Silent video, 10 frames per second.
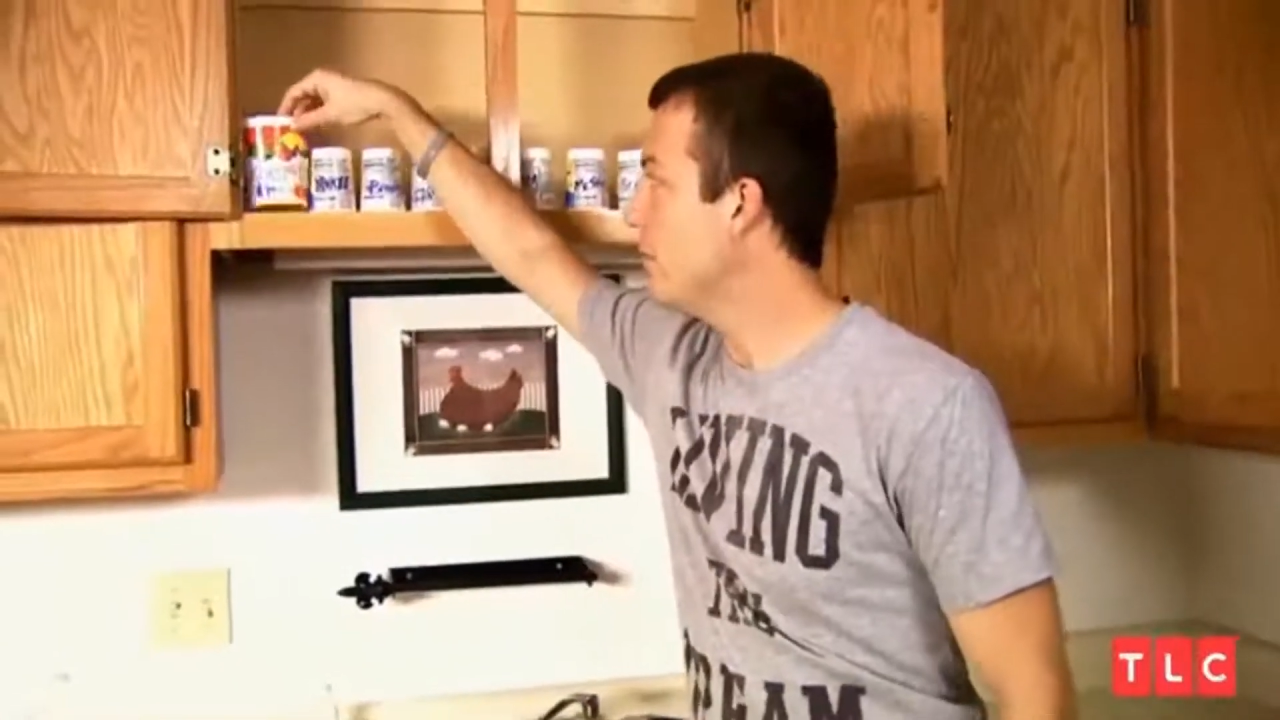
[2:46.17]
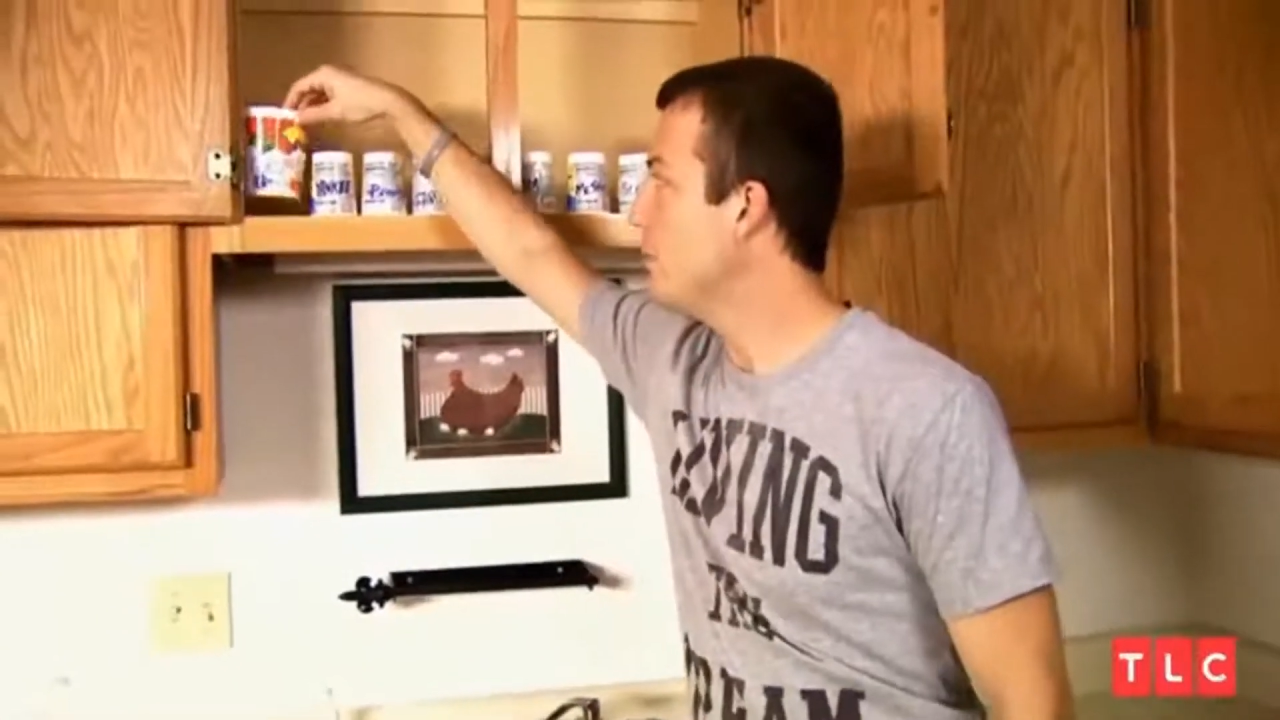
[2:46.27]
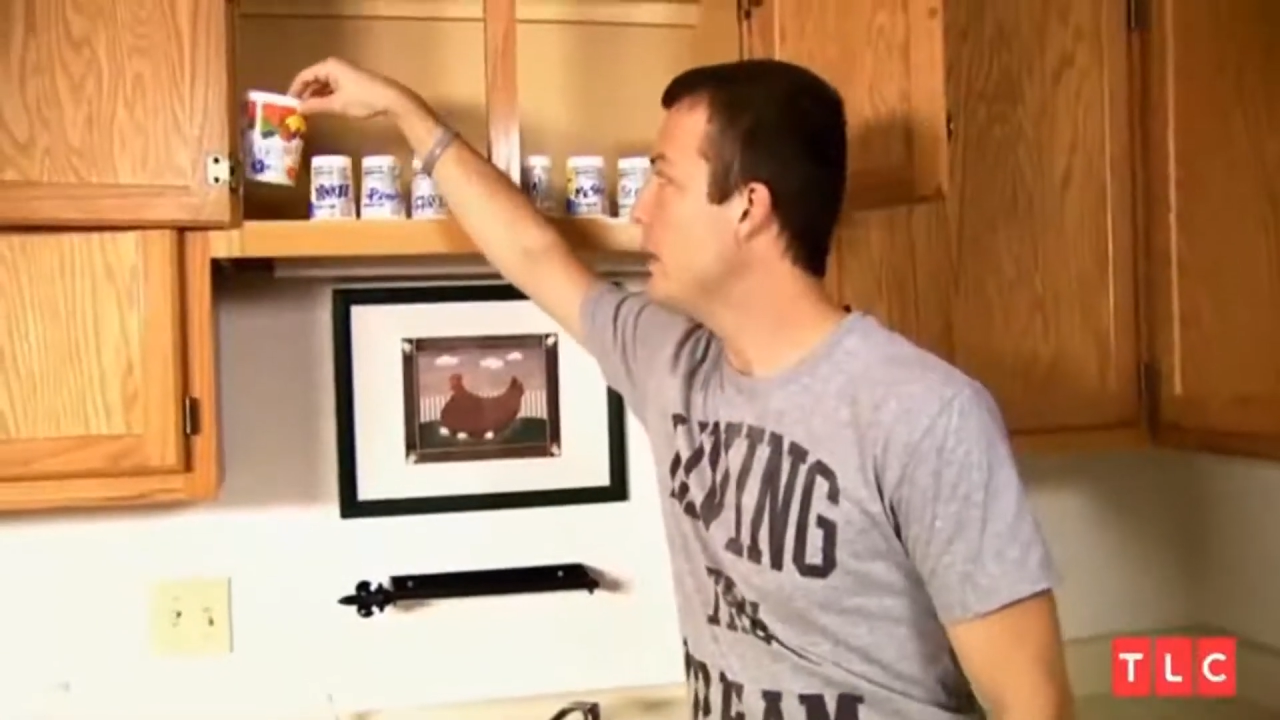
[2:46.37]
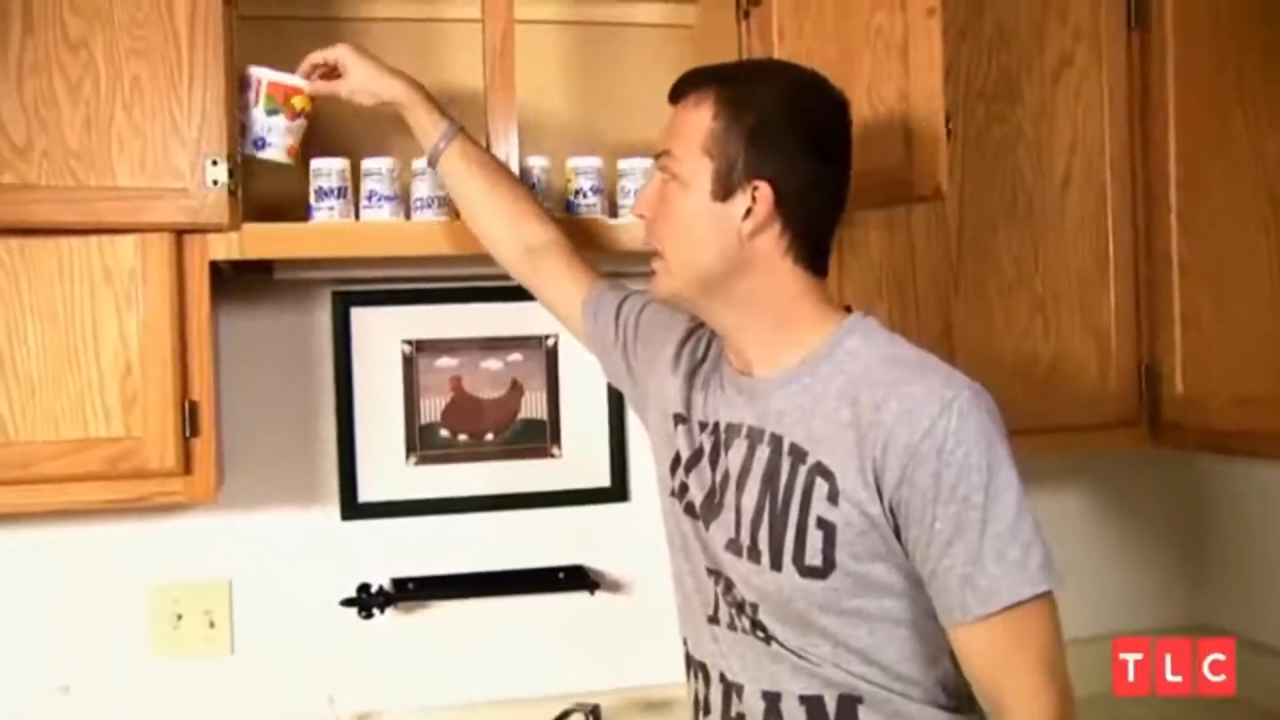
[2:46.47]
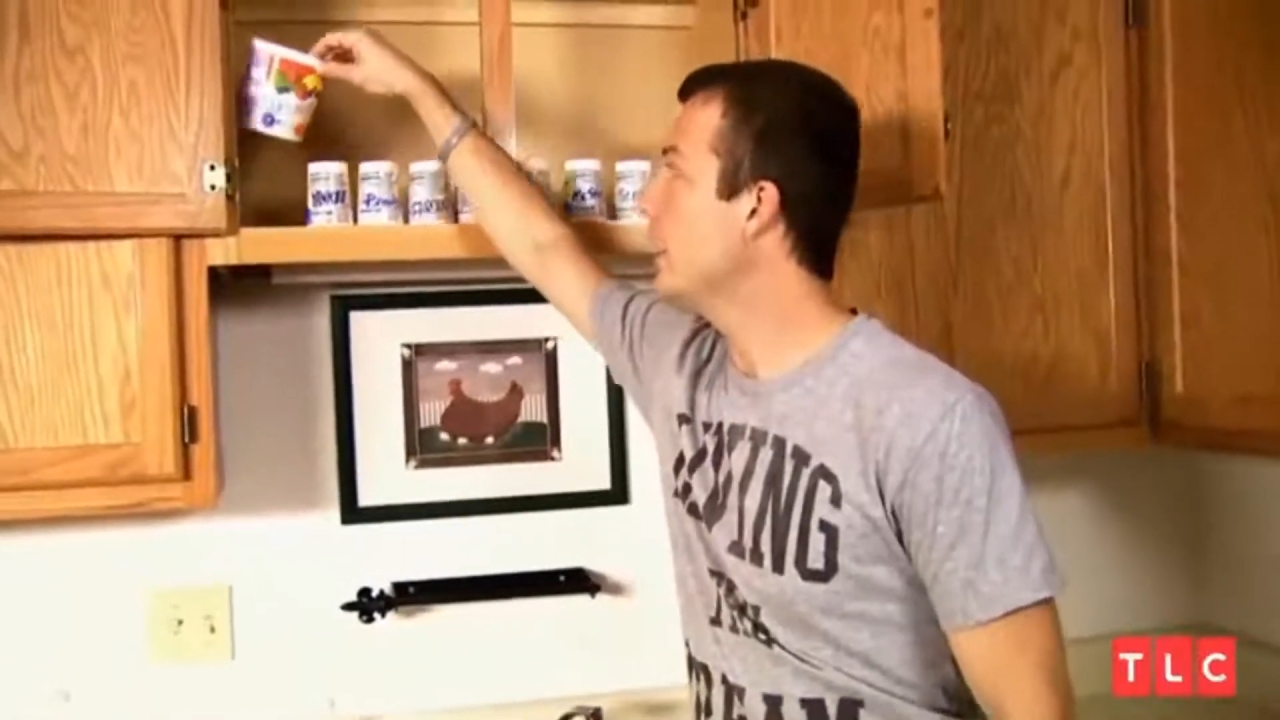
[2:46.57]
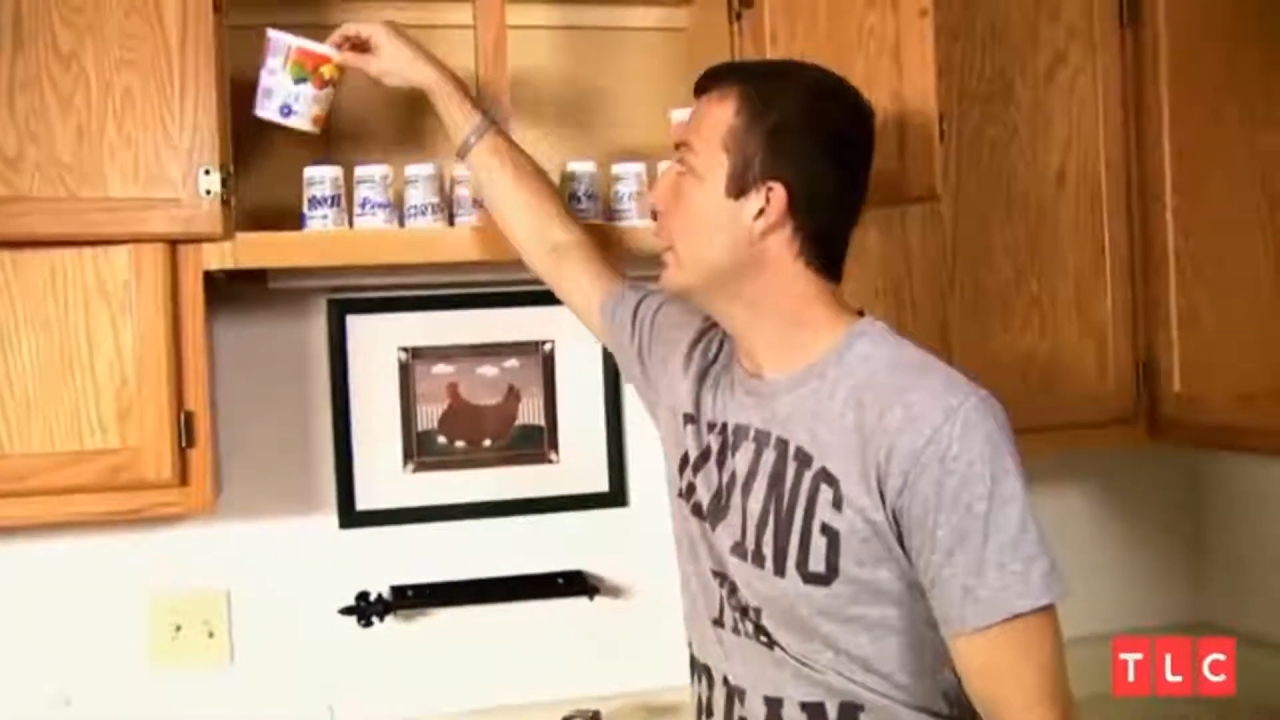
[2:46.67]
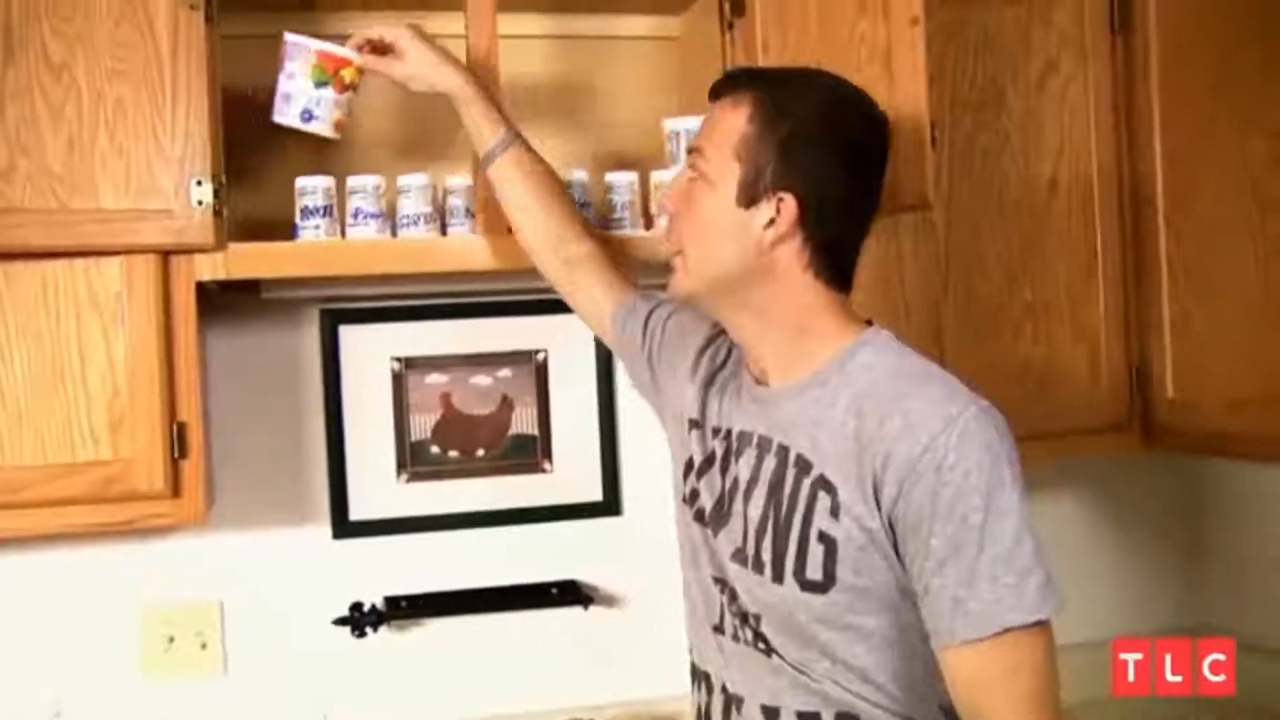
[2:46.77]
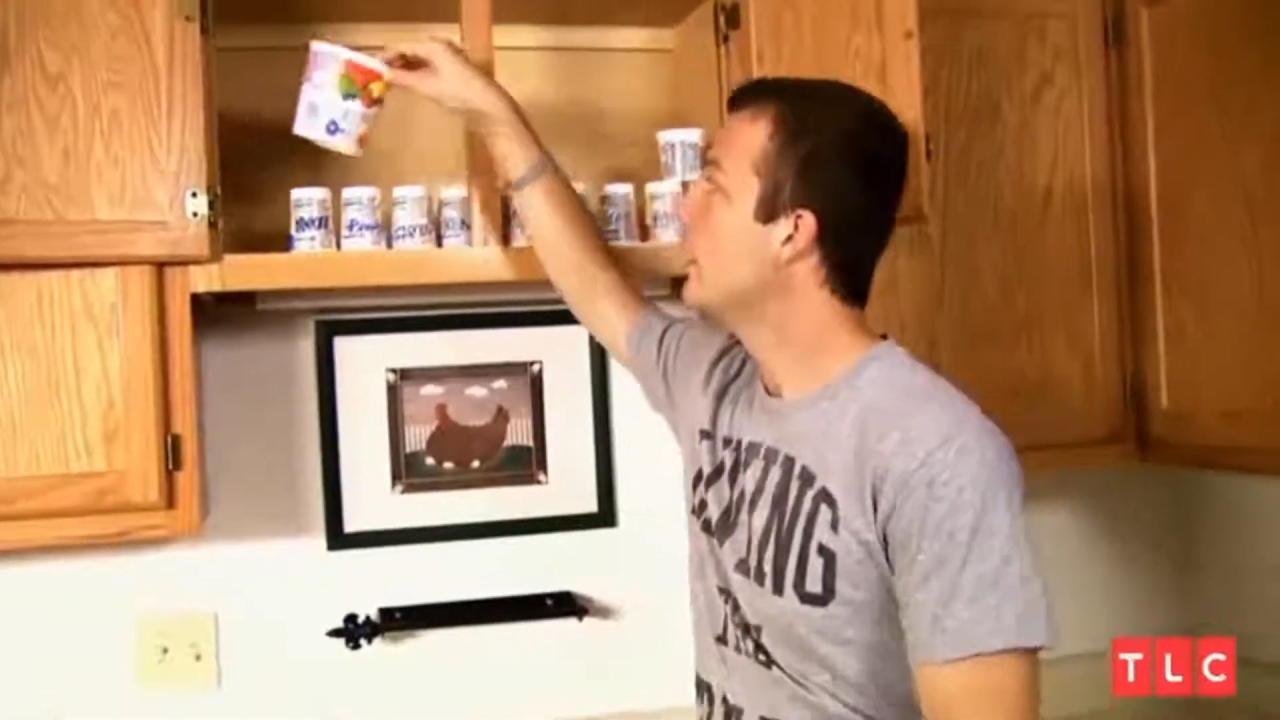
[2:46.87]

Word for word: the big